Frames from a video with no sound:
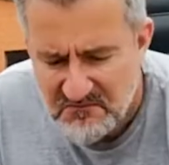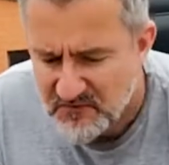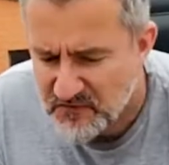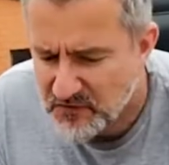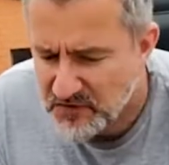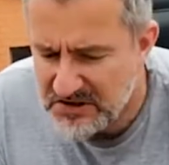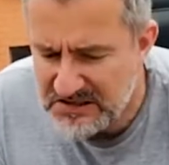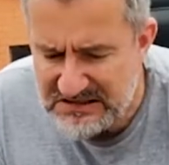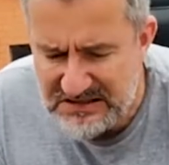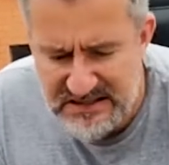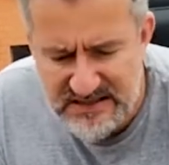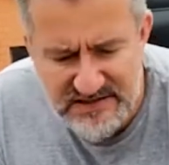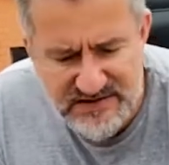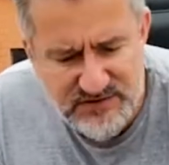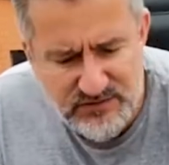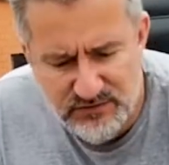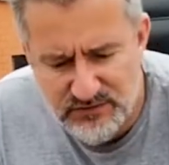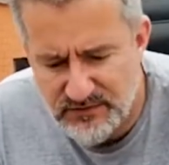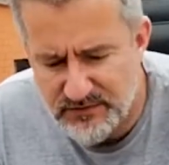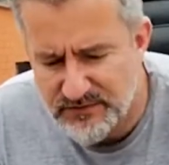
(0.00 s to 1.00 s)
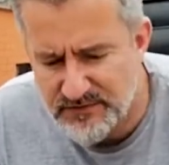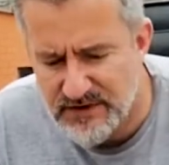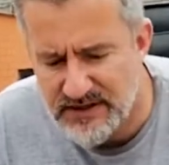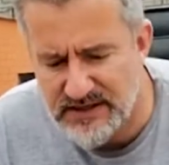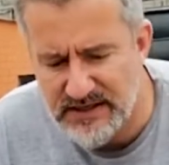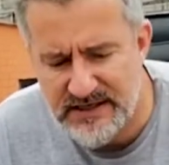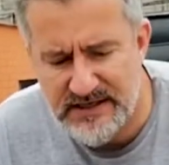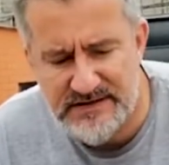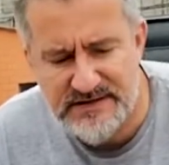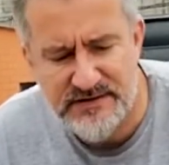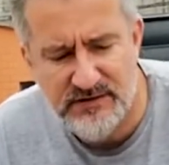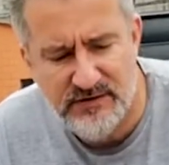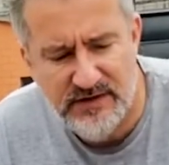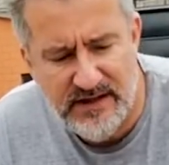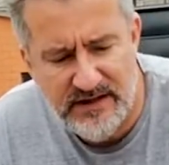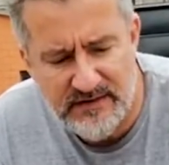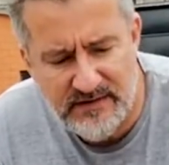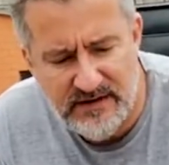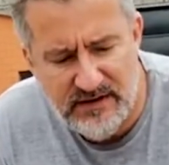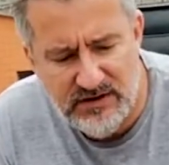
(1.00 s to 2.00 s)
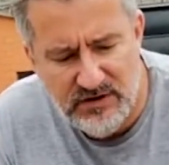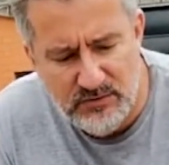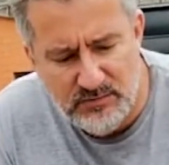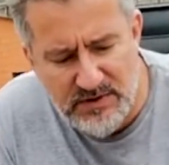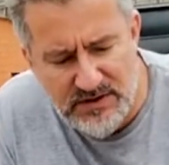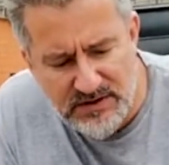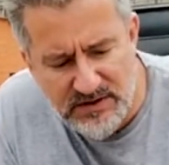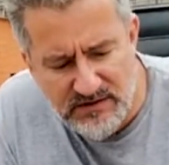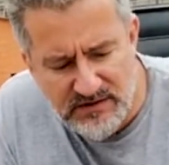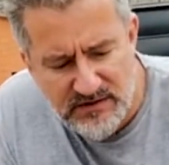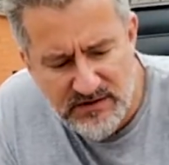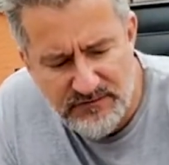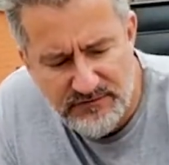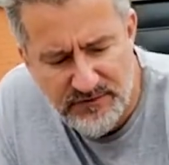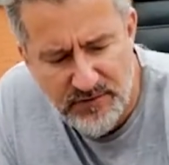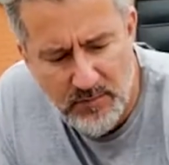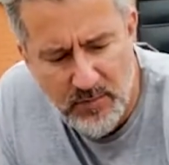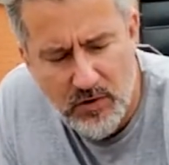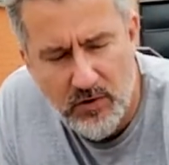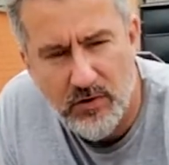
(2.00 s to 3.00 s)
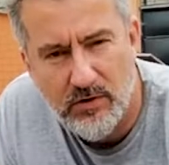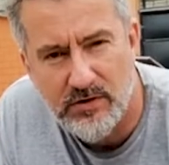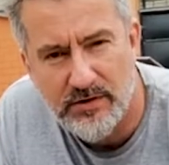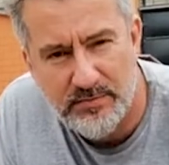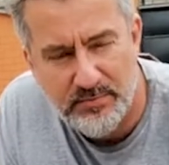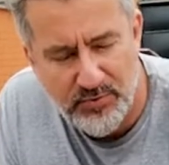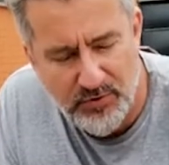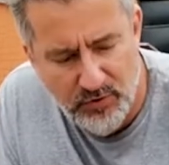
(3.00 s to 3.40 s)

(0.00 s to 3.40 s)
for at least 2 to 3 days so that the humidity from all the